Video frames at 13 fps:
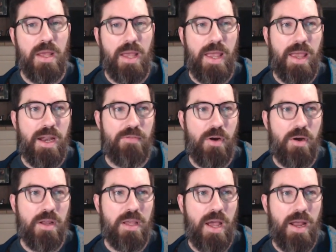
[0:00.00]
And I've
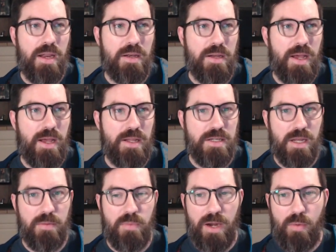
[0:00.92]
already got it uh,
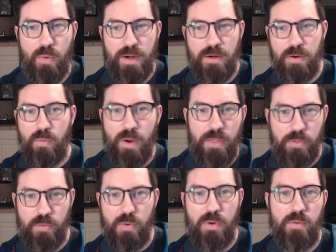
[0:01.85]
done, but I wanted to run
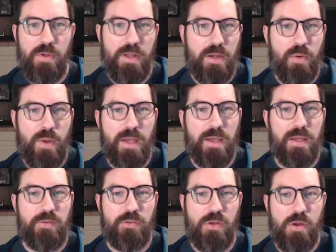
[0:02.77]
through it really quick
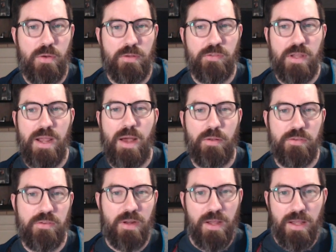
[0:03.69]
so you can see how
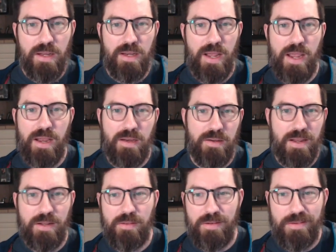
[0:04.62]
it's done and
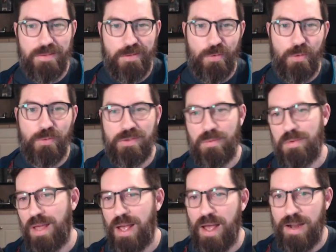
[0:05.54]
get through some of
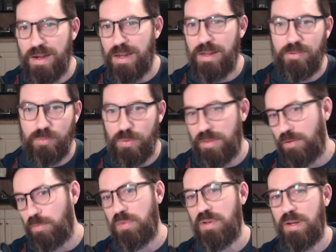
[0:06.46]
the oddities with
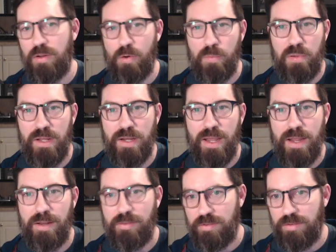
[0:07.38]
this particular plugin
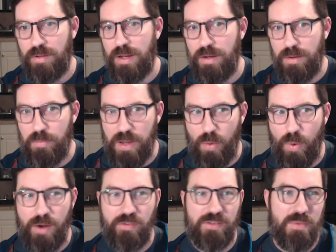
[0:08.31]
and, and be
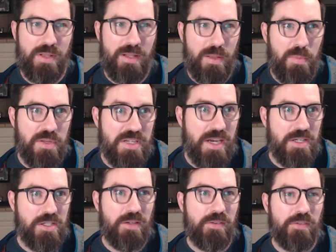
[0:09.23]
aware of some of the
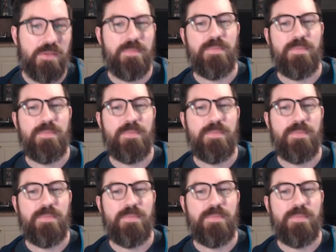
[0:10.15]
limitations.